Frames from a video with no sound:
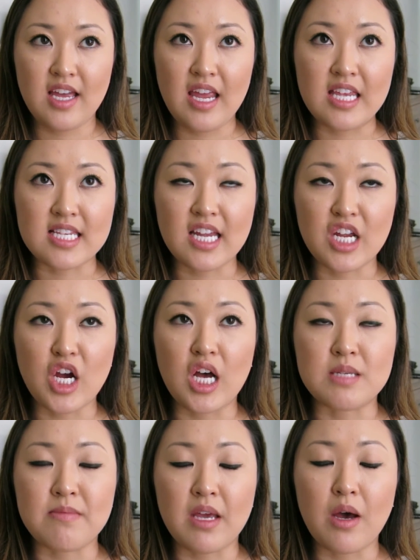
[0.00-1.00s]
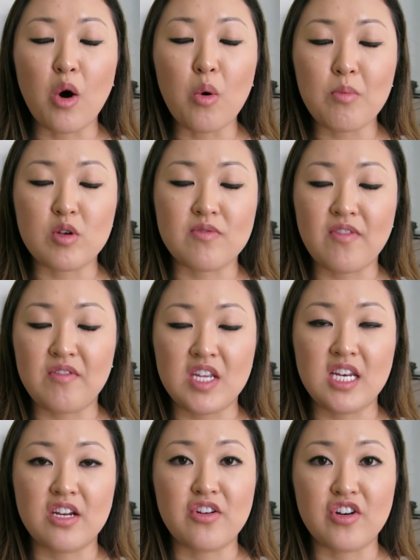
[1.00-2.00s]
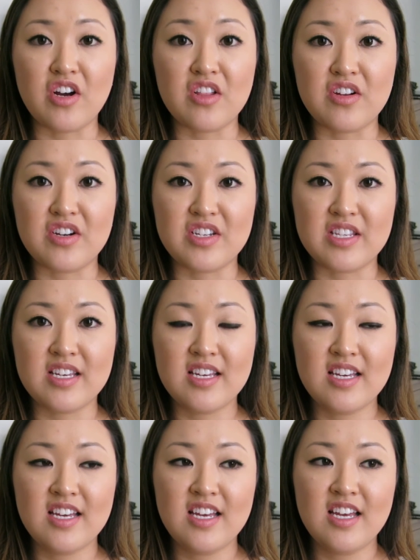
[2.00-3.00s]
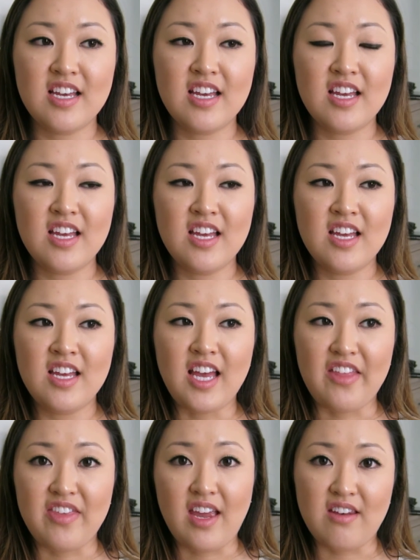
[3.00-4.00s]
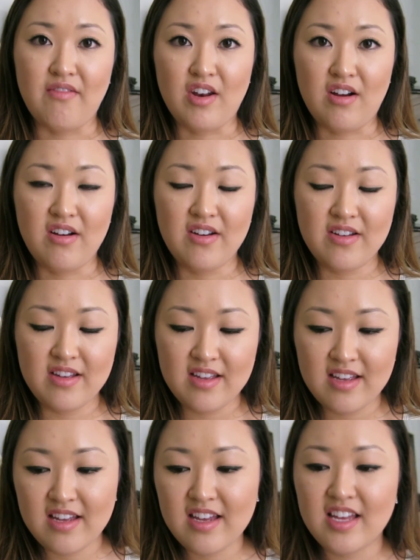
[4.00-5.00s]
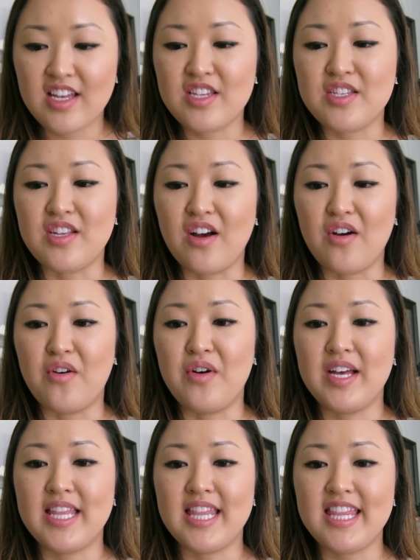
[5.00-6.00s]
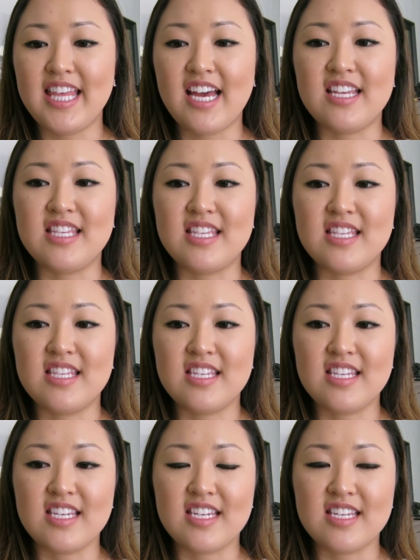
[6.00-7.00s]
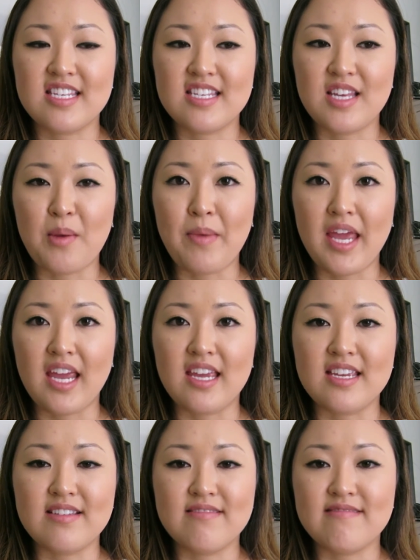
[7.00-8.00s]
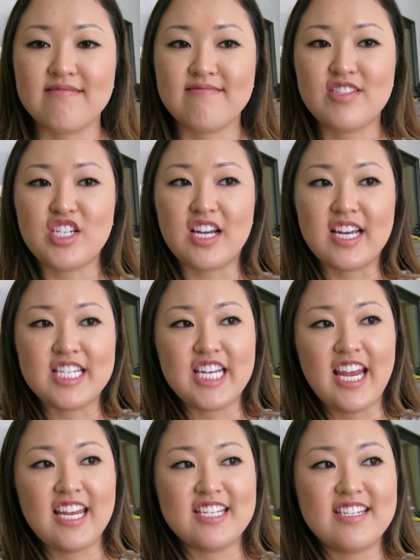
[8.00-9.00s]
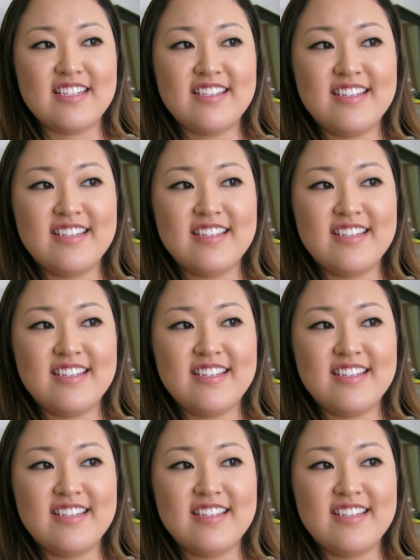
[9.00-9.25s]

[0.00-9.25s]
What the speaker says: It's gonna cost me almost $1,500 at the end of it all. So that's a big chunk of change.